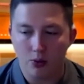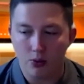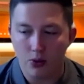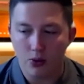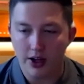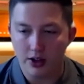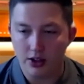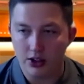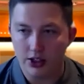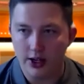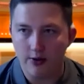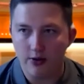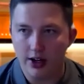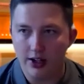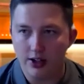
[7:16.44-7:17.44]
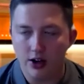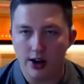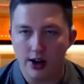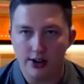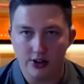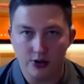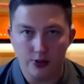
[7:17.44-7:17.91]
What generally
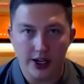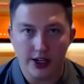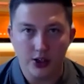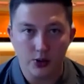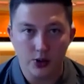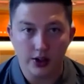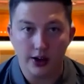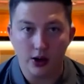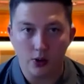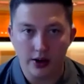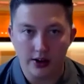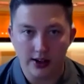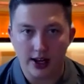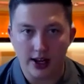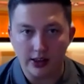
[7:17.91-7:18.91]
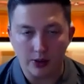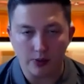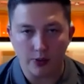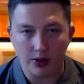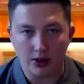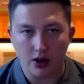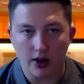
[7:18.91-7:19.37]
entices me to a deal? And is that
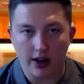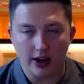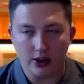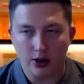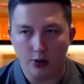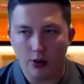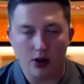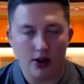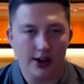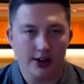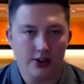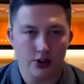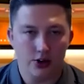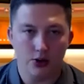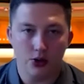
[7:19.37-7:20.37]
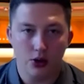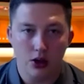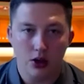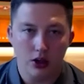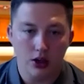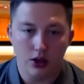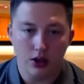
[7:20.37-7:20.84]
something that I can apply to
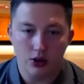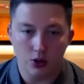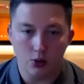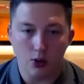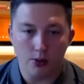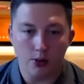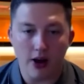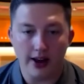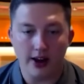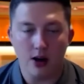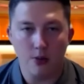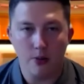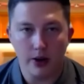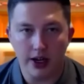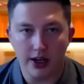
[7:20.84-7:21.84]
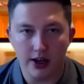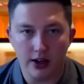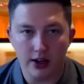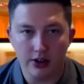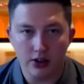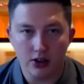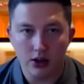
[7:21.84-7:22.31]
what my company
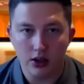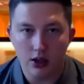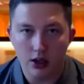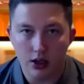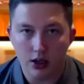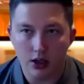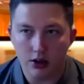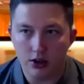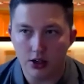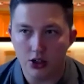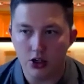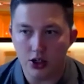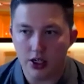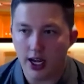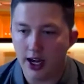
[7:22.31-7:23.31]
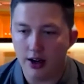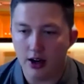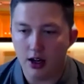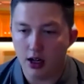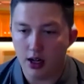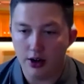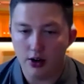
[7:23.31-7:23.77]
does? Did you get
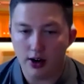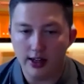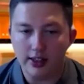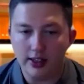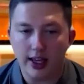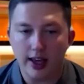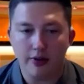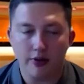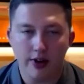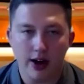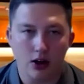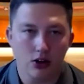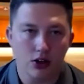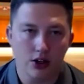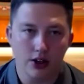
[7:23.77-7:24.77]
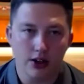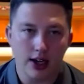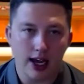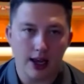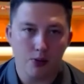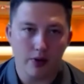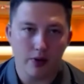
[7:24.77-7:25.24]
a nice gift voucher
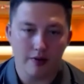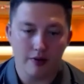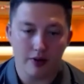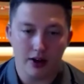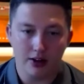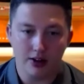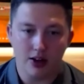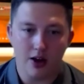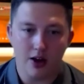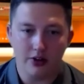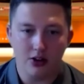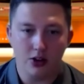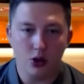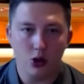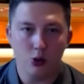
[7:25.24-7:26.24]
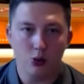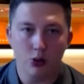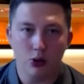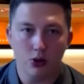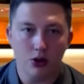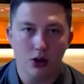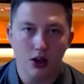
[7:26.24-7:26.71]
that came with a service that you
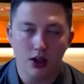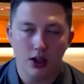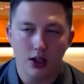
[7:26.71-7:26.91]
bought?